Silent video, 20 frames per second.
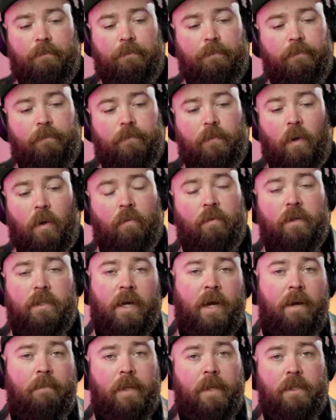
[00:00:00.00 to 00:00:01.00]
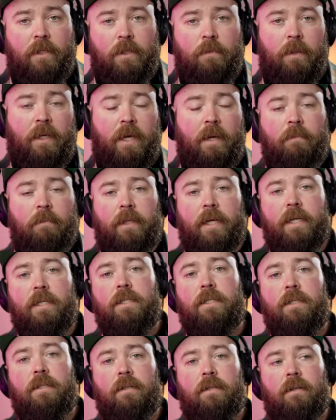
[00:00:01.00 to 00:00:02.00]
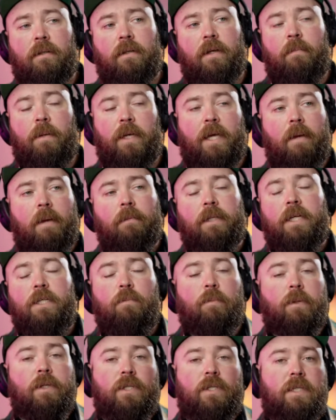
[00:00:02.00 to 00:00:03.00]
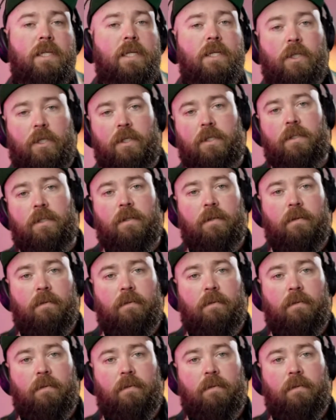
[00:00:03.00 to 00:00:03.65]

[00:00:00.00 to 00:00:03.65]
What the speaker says: over time that just became less prestigious,